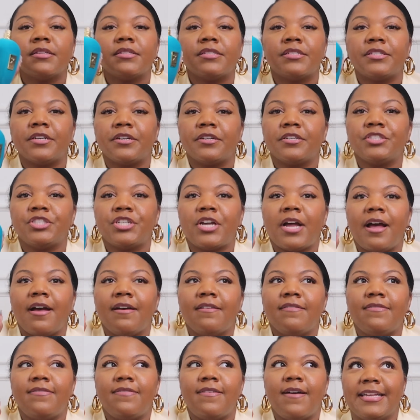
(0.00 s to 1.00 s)

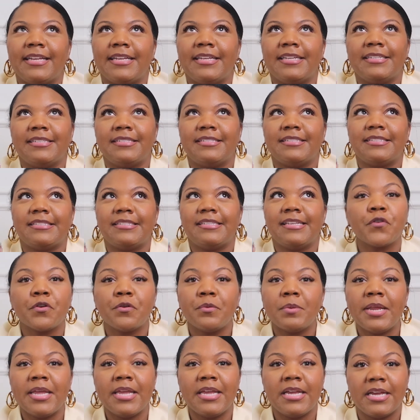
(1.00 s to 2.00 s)
Xerjoff is
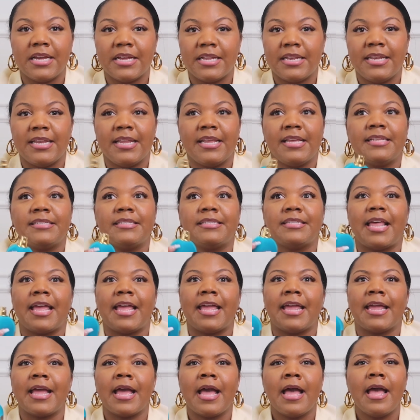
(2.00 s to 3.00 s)
fruity goodness,
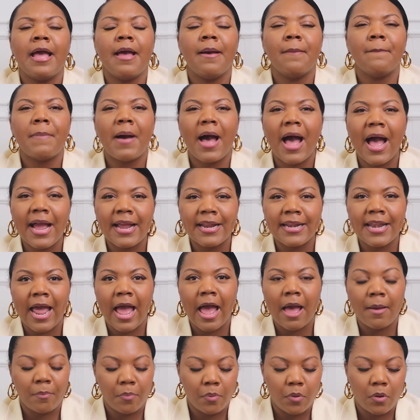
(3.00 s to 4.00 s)
like
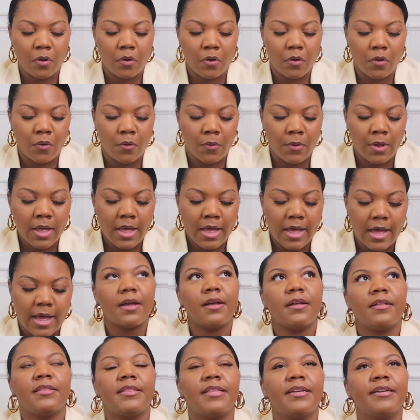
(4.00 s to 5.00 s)
pineapple.
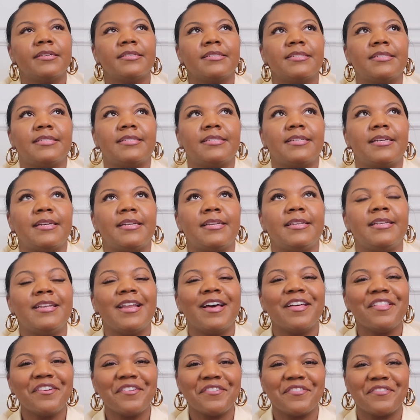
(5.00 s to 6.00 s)
There's
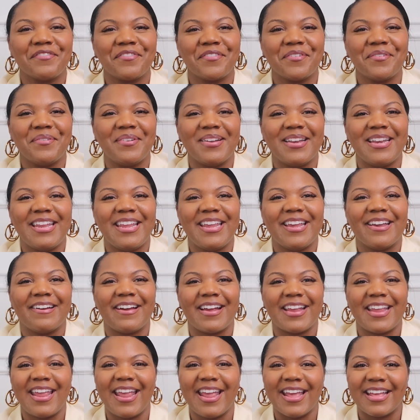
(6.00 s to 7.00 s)
another fruit in here.
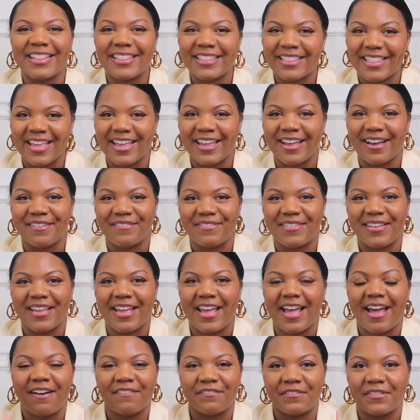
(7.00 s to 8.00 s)
I can't think of
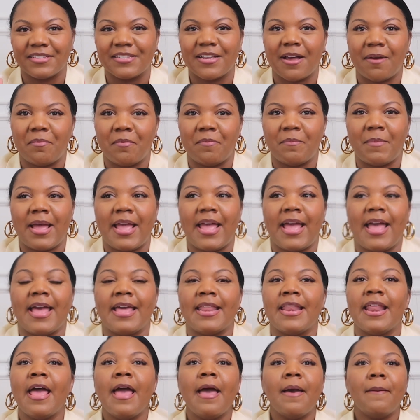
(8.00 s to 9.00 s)
it off the top of my
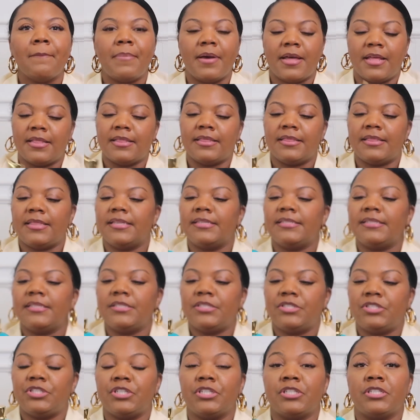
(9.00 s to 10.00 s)
head, but this
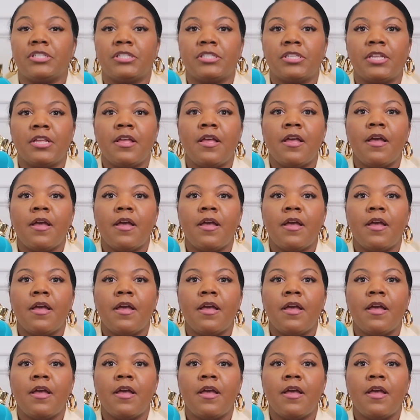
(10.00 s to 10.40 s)
is just